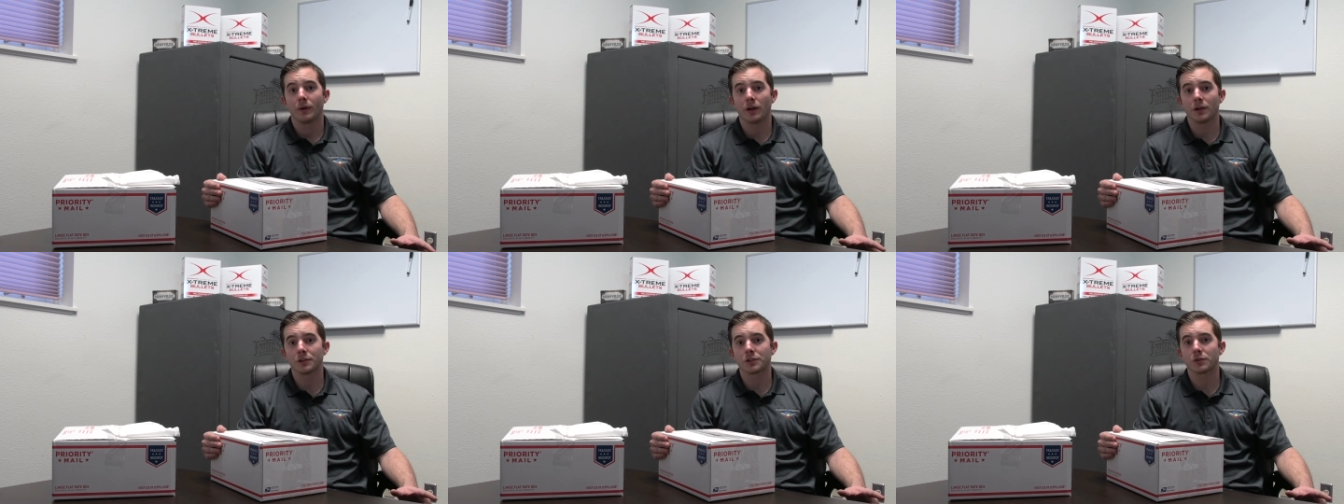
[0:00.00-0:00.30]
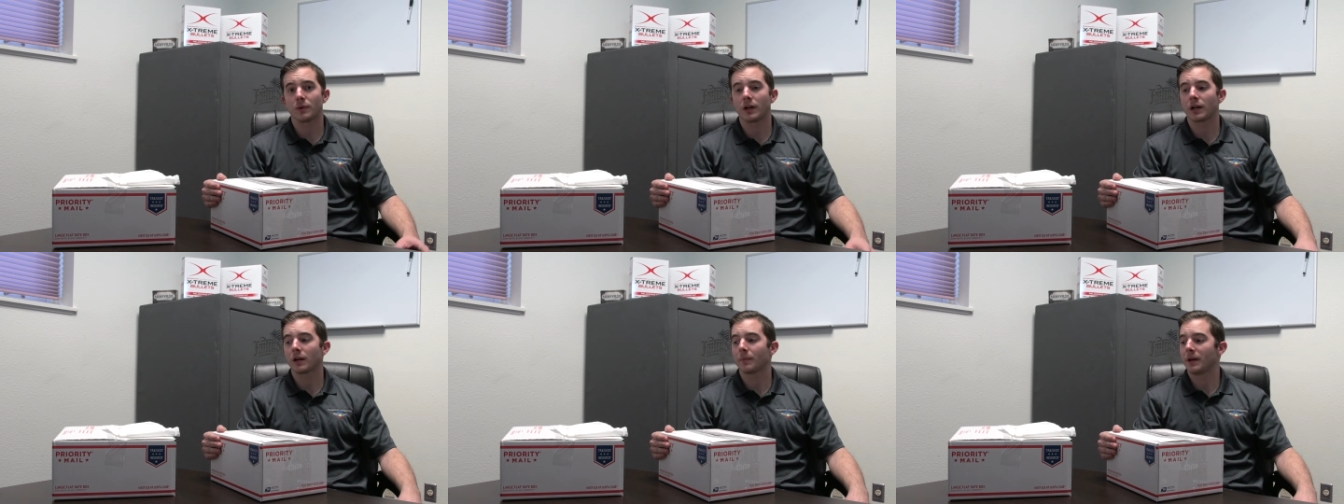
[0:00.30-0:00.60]
We
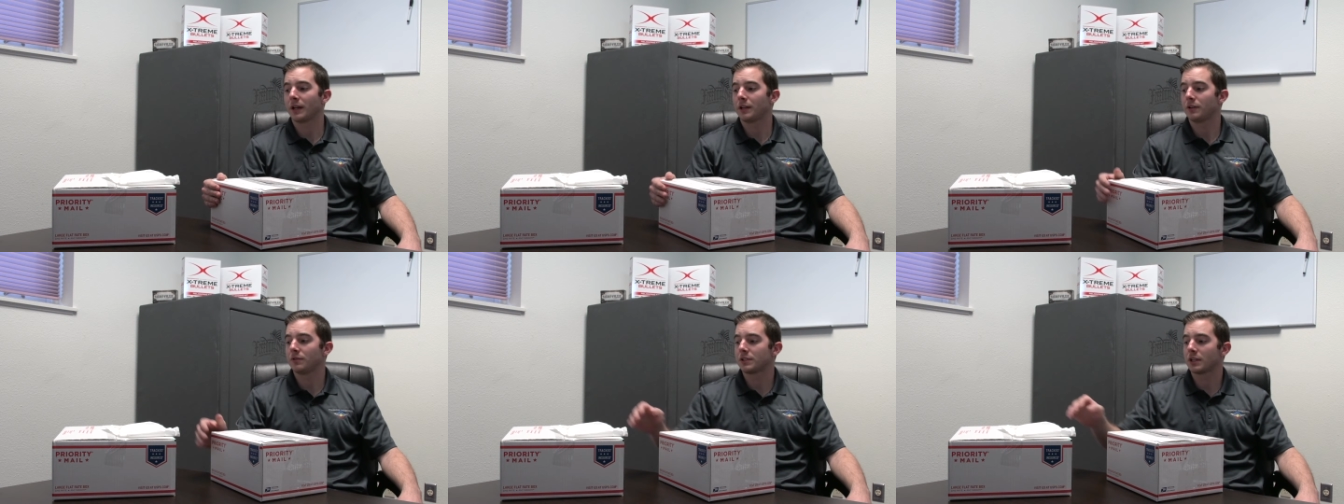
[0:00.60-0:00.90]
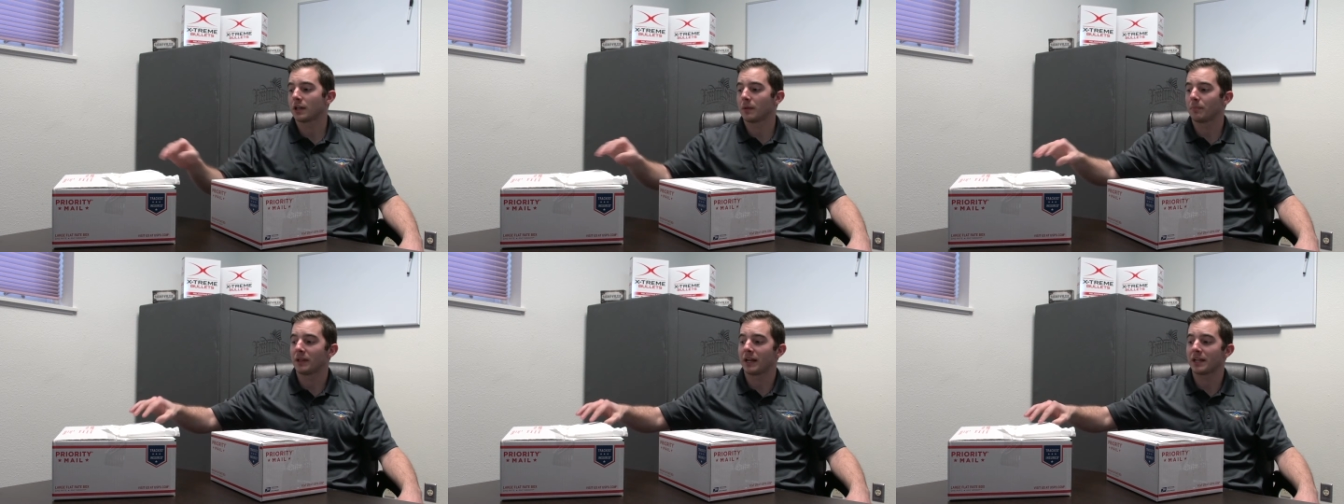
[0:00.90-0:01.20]
also recommend
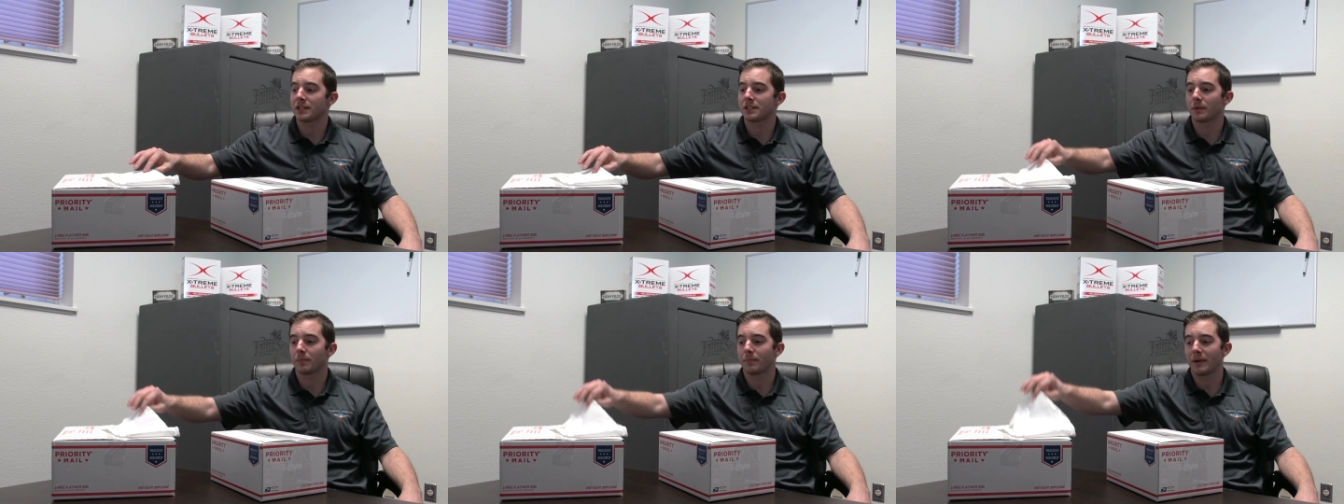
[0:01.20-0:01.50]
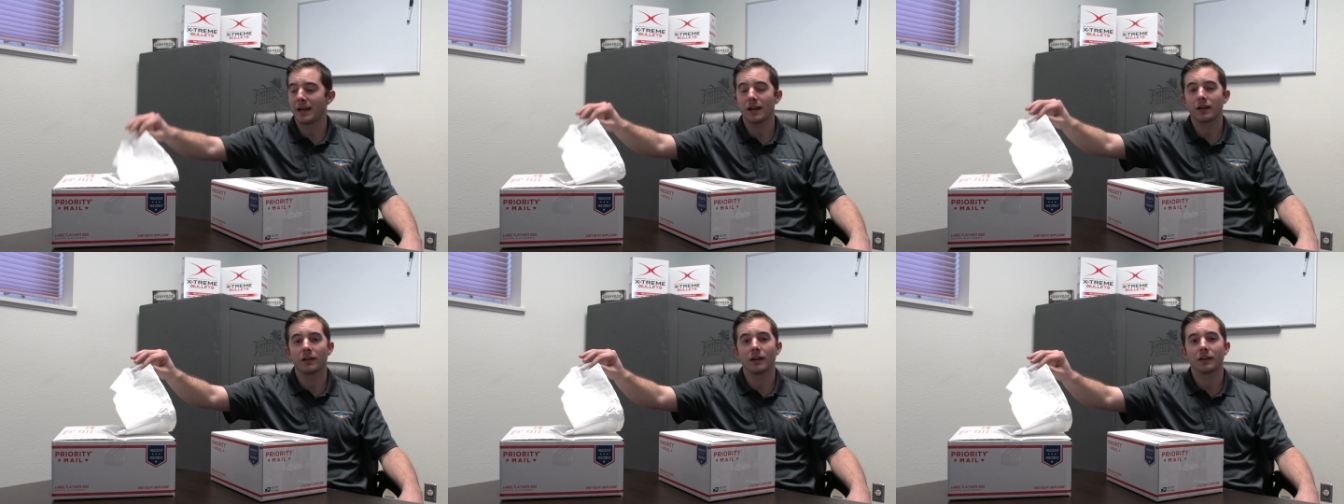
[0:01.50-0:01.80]
using a plastic
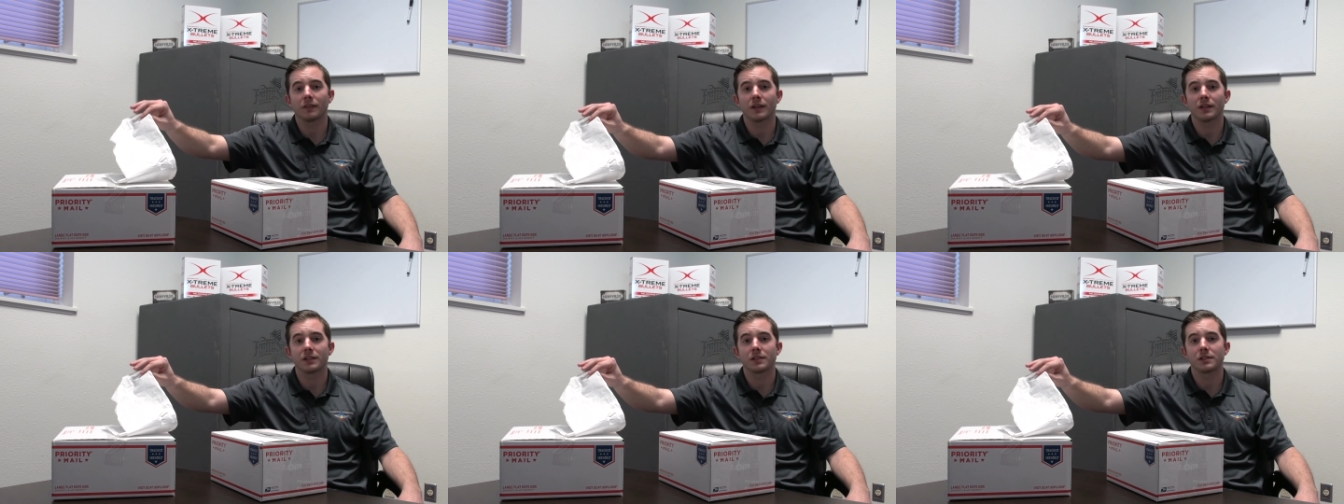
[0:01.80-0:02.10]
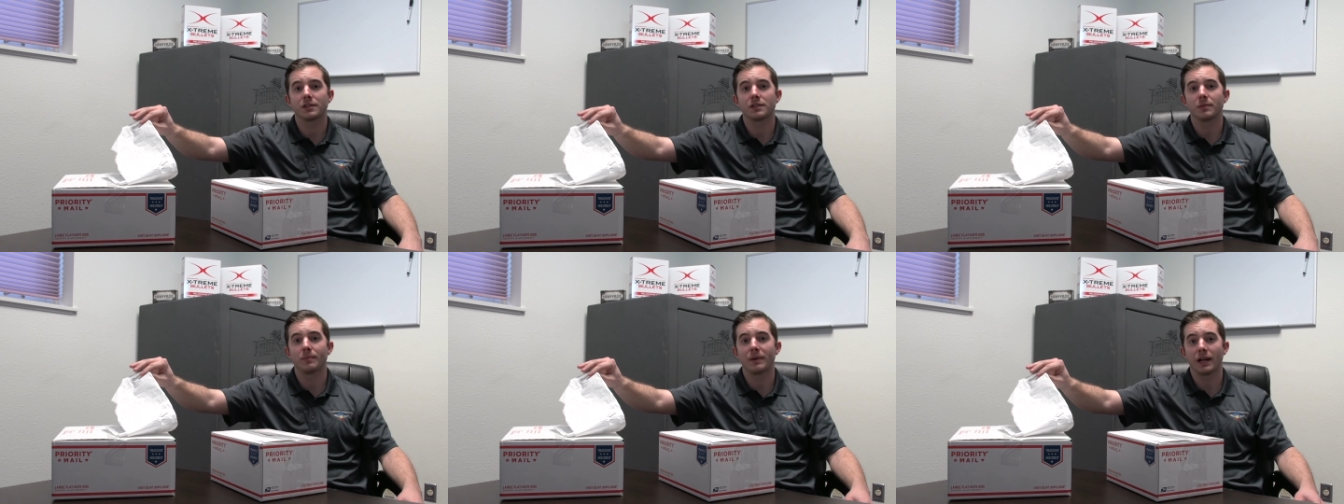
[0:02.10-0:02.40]
bag like
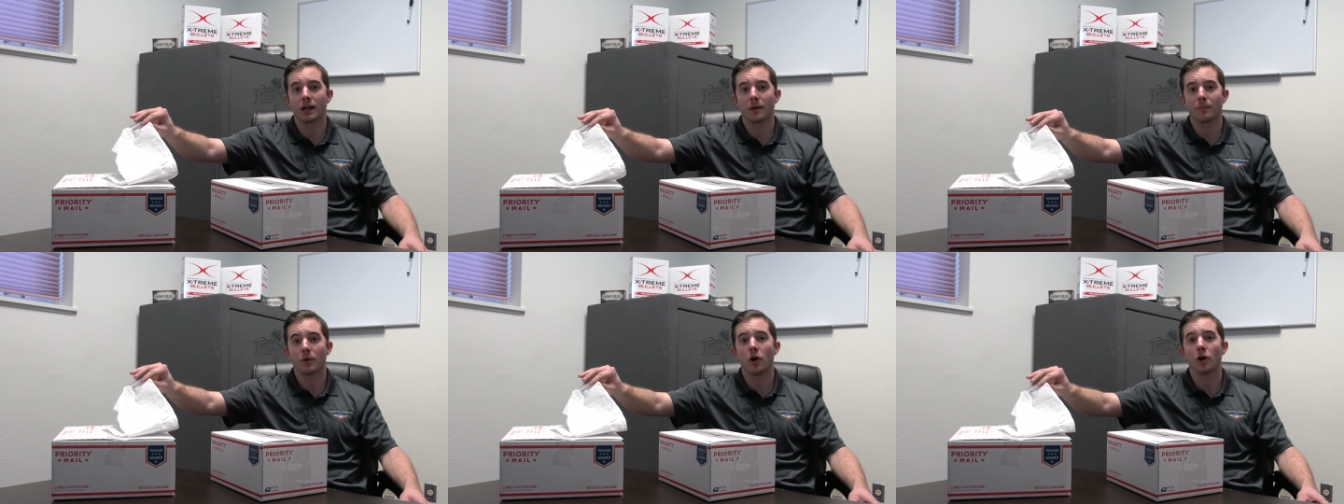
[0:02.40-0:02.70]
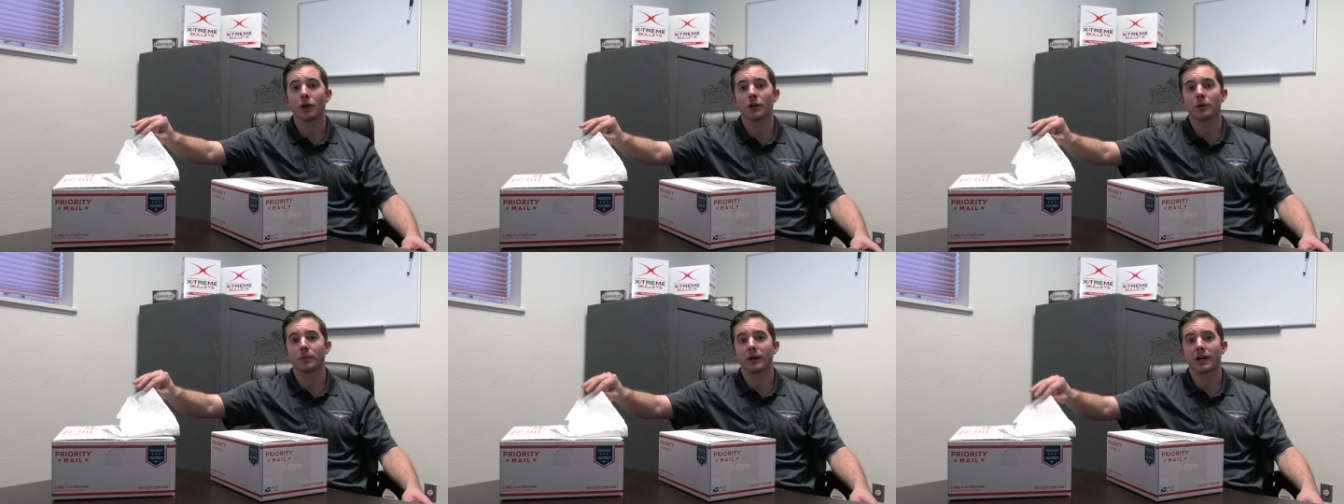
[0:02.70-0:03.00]
this to bag up
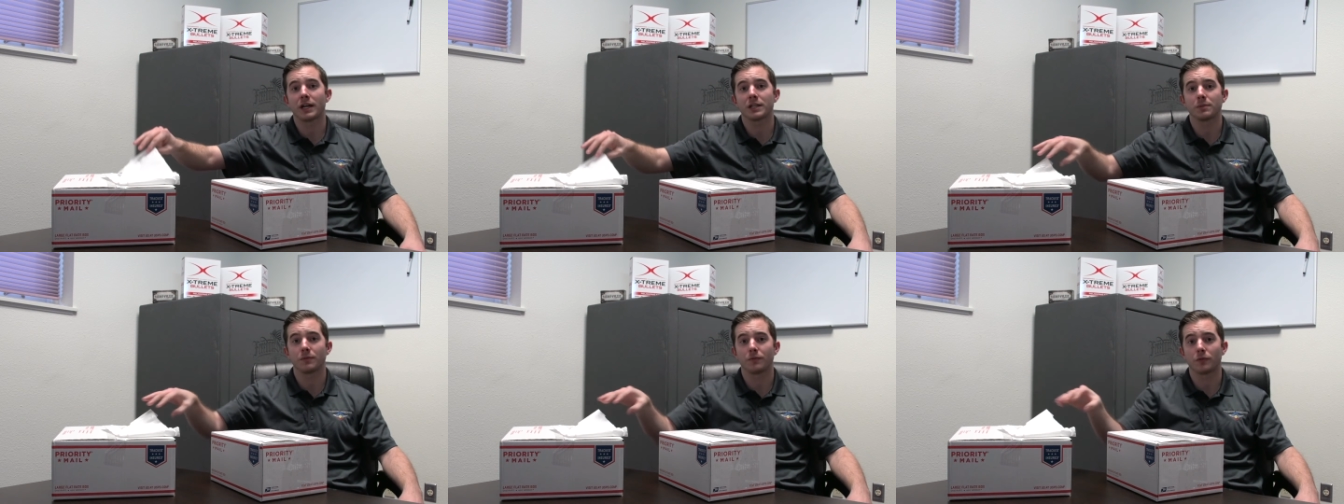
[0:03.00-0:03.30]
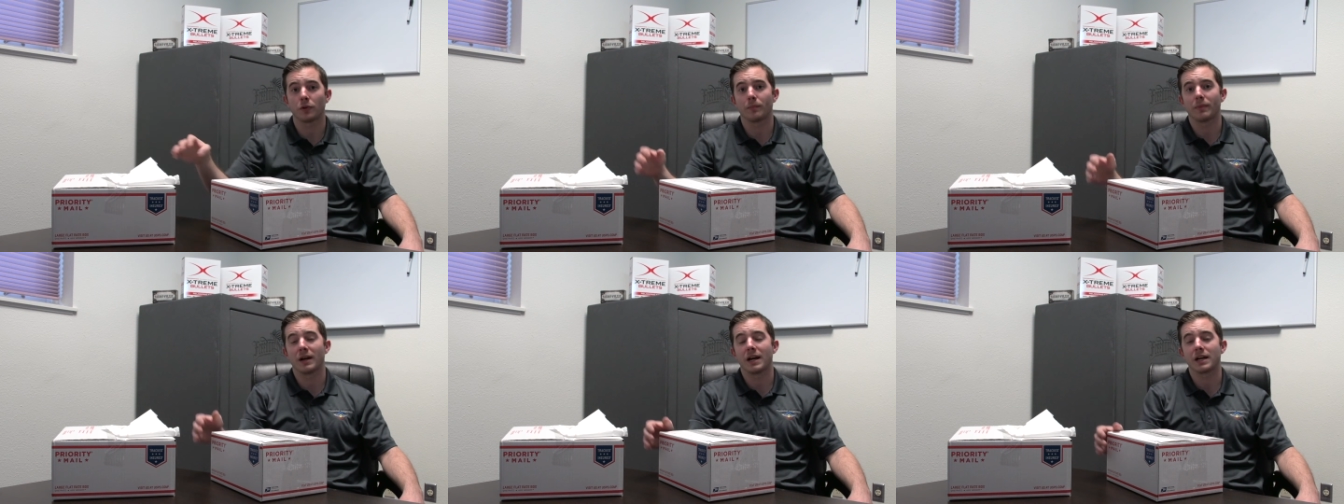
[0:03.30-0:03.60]
all your brass
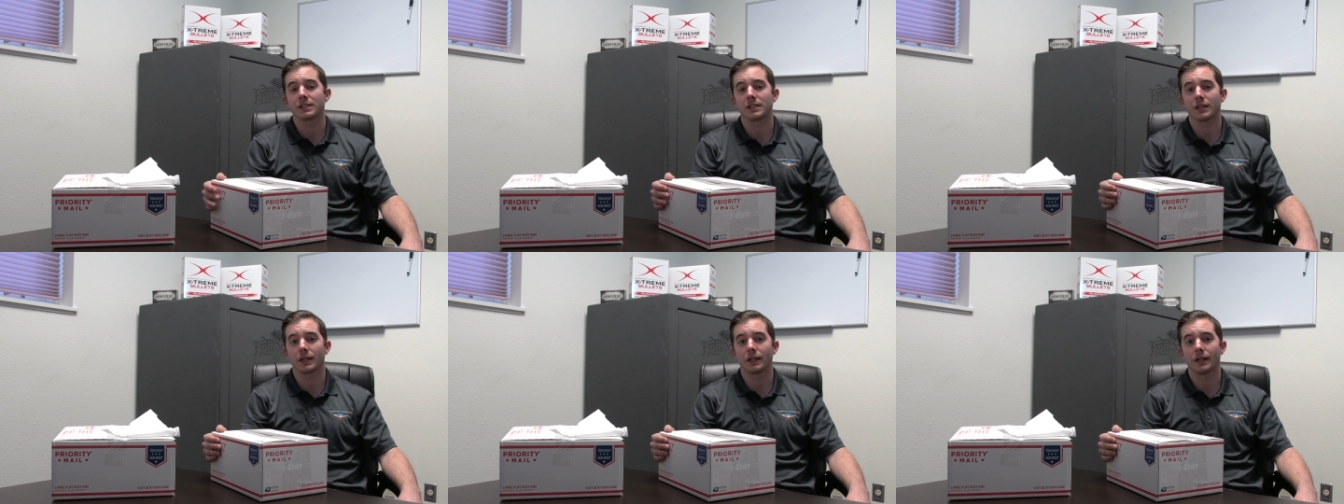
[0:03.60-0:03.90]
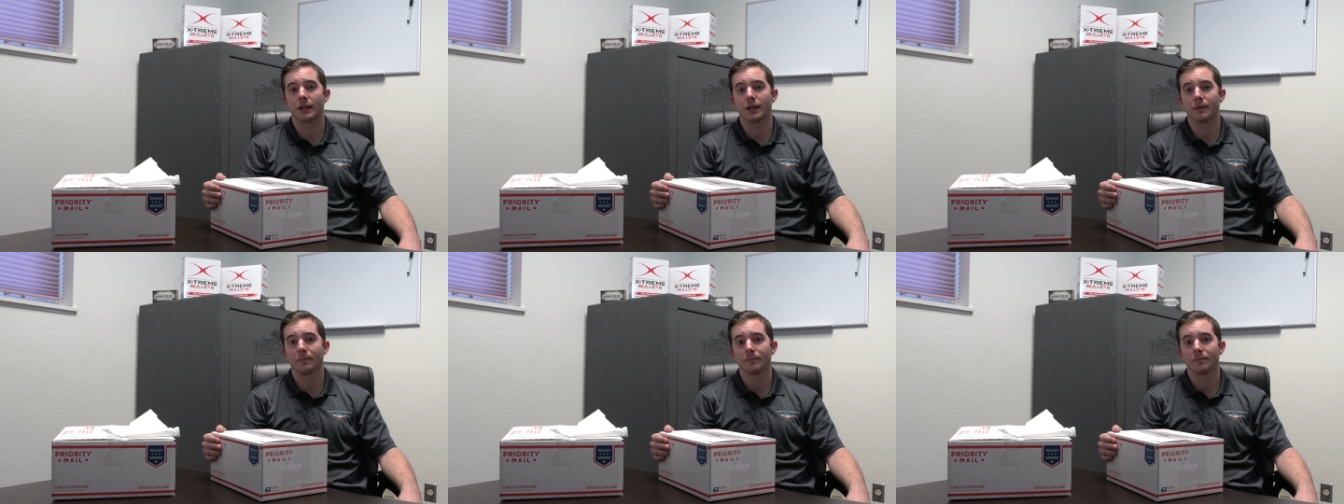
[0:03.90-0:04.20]
before boxing
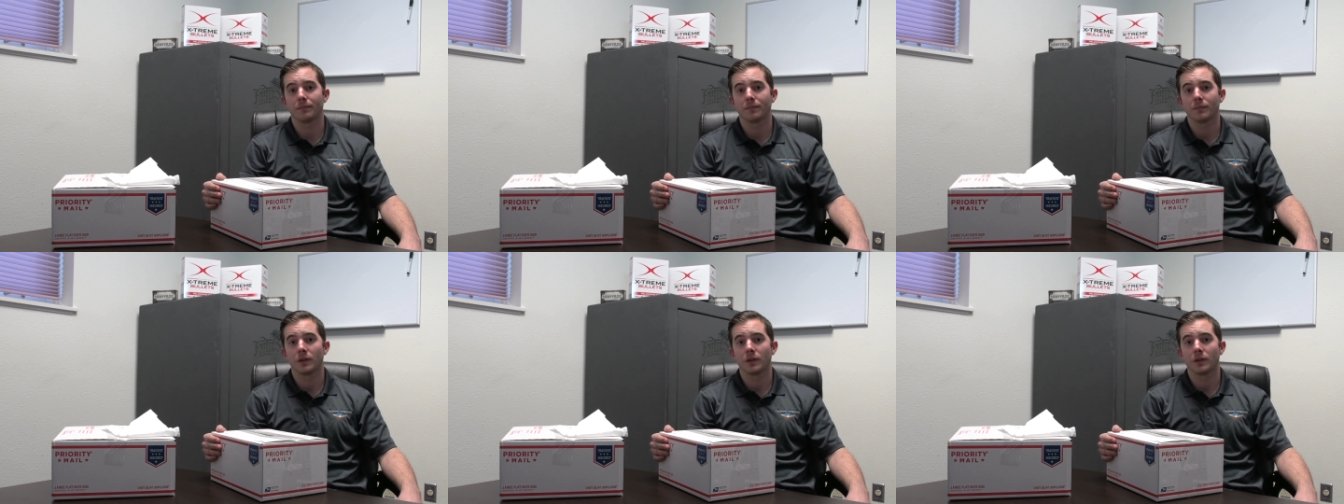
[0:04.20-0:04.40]
it up.